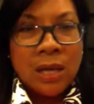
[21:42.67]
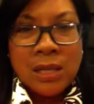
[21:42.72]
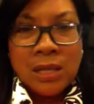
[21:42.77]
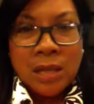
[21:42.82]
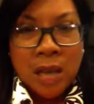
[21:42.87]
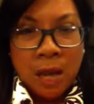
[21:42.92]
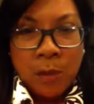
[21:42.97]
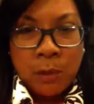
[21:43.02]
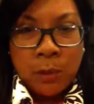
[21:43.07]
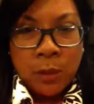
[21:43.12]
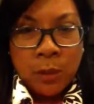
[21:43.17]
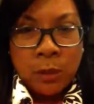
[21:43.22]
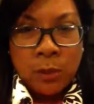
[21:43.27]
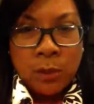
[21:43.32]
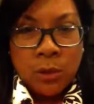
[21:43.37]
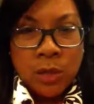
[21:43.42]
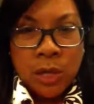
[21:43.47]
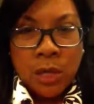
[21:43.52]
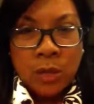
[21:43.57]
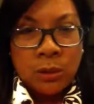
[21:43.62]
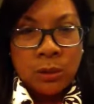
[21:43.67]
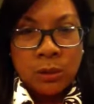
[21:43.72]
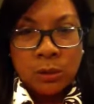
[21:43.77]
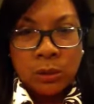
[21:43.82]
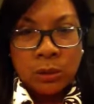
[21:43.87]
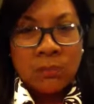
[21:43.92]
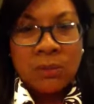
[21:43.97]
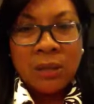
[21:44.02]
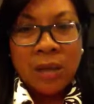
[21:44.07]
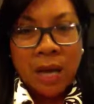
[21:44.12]
Skyping you because I told
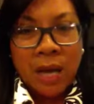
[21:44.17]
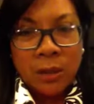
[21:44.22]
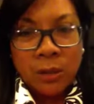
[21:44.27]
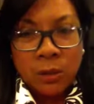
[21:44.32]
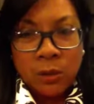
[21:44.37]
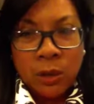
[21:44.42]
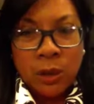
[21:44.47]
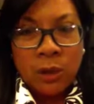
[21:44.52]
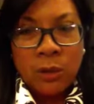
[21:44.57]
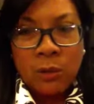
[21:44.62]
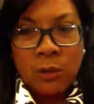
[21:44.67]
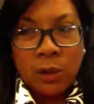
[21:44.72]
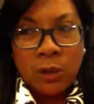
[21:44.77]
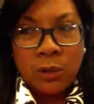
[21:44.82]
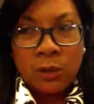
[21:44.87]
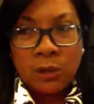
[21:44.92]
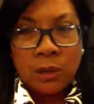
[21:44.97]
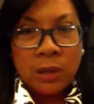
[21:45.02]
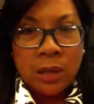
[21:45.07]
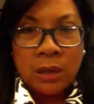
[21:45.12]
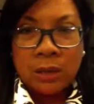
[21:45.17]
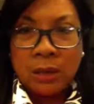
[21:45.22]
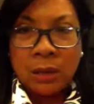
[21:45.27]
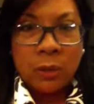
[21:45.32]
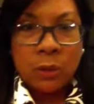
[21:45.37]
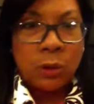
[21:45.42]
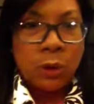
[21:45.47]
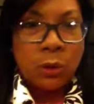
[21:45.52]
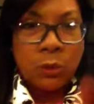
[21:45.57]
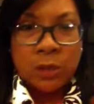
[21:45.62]
them not to. I don't want her to think that
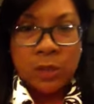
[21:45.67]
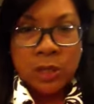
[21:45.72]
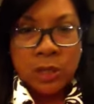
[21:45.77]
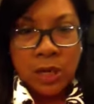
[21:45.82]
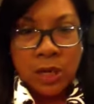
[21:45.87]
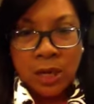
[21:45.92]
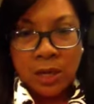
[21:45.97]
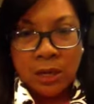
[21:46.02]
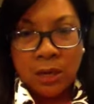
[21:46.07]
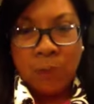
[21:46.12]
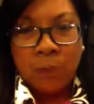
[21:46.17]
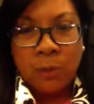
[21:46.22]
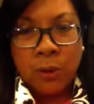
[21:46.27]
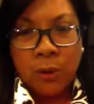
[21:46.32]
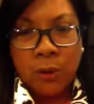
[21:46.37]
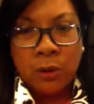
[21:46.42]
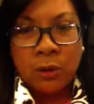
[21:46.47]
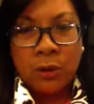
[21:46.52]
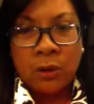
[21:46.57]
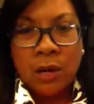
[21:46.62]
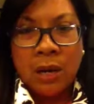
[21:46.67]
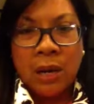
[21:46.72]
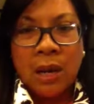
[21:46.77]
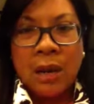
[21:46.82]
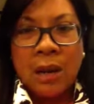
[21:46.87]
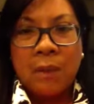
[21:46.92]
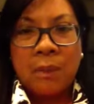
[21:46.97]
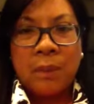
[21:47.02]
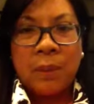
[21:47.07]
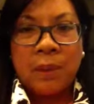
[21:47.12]
no one's checking up on her,
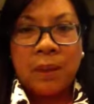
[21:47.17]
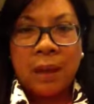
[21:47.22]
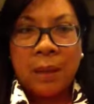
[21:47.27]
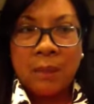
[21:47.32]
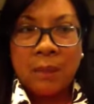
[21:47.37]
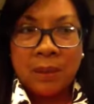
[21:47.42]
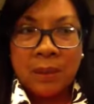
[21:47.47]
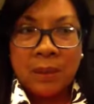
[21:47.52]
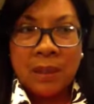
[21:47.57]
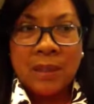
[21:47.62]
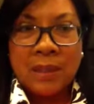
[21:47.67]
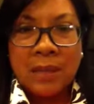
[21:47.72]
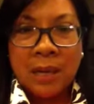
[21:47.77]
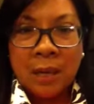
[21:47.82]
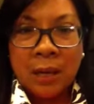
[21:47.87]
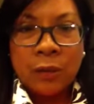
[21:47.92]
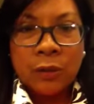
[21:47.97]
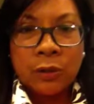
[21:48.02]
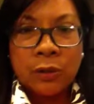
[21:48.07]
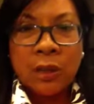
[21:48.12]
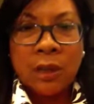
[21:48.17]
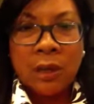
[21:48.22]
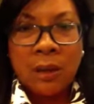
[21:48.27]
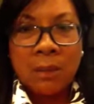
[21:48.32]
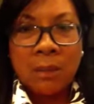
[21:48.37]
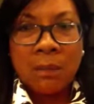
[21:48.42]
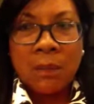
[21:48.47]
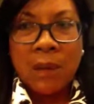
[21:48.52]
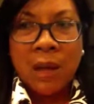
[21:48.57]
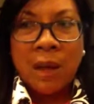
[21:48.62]
but I'm going to tell her that
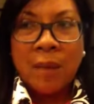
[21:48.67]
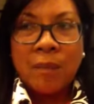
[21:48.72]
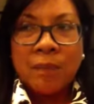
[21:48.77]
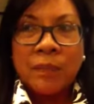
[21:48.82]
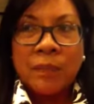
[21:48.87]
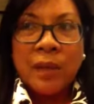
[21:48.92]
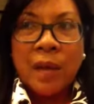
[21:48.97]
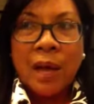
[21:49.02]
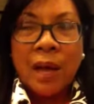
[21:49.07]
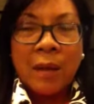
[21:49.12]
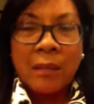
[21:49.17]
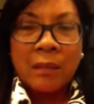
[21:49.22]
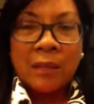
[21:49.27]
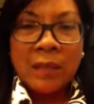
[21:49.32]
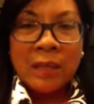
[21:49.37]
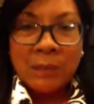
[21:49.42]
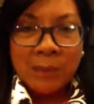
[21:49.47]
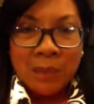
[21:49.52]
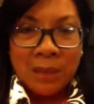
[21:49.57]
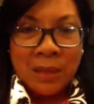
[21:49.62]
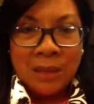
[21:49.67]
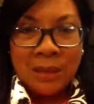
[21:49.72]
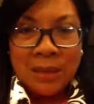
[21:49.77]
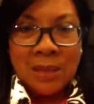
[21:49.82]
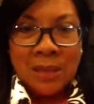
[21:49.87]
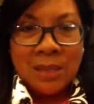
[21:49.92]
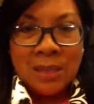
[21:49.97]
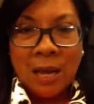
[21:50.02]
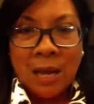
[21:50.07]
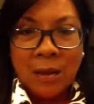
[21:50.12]
I'm limiting the
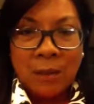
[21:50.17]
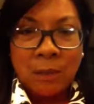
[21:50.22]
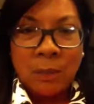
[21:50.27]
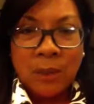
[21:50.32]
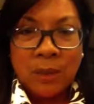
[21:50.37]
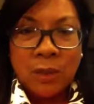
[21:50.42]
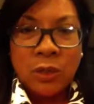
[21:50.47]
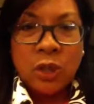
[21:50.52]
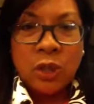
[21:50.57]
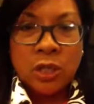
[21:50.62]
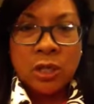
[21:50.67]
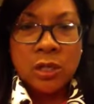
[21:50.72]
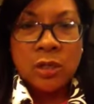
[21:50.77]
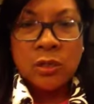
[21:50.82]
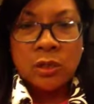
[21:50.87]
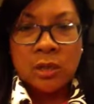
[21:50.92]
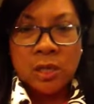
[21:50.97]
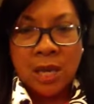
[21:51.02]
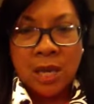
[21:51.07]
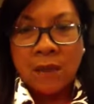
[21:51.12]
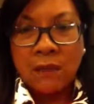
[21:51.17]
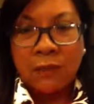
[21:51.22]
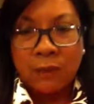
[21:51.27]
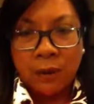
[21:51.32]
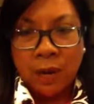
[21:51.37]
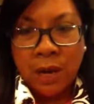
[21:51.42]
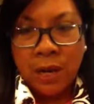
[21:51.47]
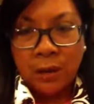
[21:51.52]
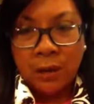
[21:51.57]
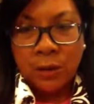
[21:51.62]
Skyping just to save her
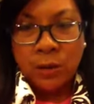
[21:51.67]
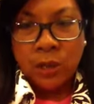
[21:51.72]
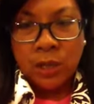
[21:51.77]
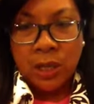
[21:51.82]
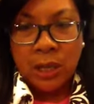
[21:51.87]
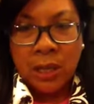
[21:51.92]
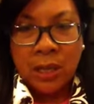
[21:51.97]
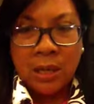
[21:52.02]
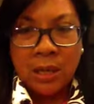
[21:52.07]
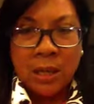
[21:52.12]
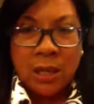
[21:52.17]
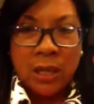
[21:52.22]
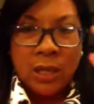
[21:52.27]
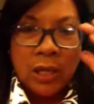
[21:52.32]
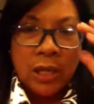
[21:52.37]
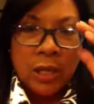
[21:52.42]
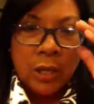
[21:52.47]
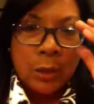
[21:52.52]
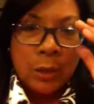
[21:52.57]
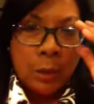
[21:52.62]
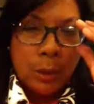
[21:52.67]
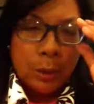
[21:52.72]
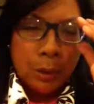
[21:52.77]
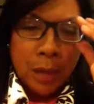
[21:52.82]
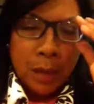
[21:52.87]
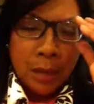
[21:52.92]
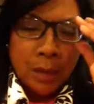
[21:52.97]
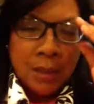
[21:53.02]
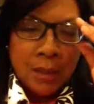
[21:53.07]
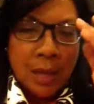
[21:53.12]
energy, and
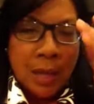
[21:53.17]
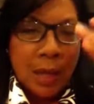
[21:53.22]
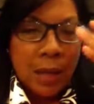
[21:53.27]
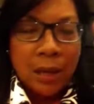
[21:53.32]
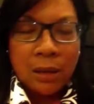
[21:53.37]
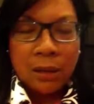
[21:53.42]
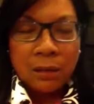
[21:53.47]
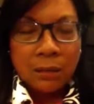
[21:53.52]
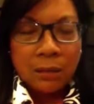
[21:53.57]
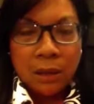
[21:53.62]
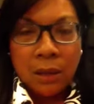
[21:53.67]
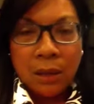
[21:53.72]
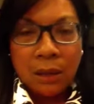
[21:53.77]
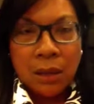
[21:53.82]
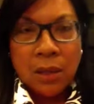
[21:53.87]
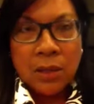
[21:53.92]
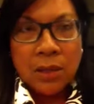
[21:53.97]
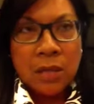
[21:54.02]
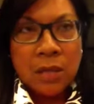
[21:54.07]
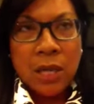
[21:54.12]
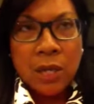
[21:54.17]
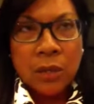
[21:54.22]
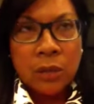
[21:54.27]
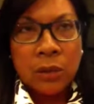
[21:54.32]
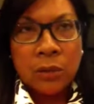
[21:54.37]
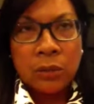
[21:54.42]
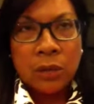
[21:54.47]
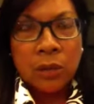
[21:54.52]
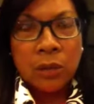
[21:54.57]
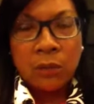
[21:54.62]
I'll say,
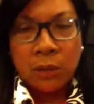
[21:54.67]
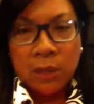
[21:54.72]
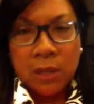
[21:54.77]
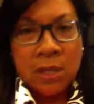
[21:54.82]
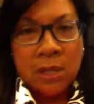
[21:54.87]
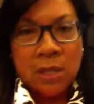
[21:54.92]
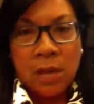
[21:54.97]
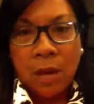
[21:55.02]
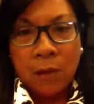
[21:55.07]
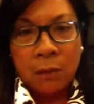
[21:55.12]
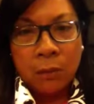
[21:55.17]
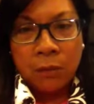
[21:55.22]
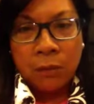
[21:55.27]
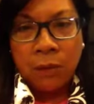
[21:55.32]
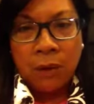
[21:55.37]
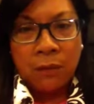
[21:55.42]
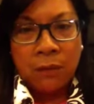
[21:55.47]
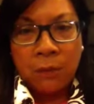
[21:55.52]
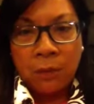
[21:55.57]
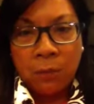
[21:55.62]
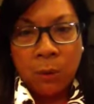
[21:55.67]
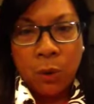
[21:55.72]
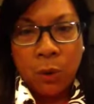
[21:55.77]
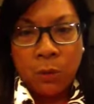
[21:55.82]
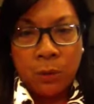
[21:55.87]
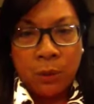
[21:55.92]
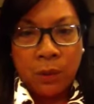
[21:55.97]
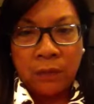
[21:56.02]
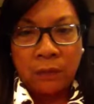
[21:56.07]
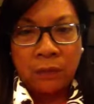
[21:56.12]
they want to Skype you every
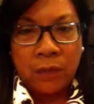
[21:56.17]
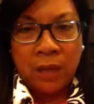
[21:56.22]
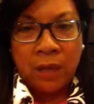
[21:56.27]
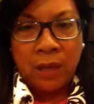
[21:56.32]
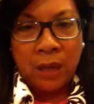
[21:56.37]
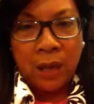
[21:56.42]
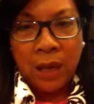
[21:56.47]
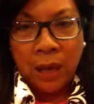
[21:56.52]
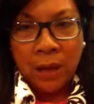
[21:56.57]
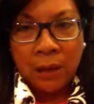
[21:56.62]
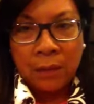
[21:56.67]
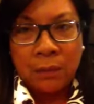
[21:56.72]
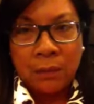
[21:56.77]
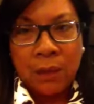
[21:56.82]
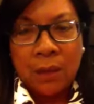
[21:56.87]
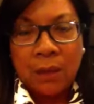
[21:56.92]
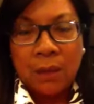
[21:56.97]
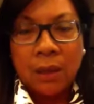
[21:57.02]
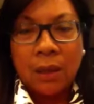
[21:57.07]
moment if they can, but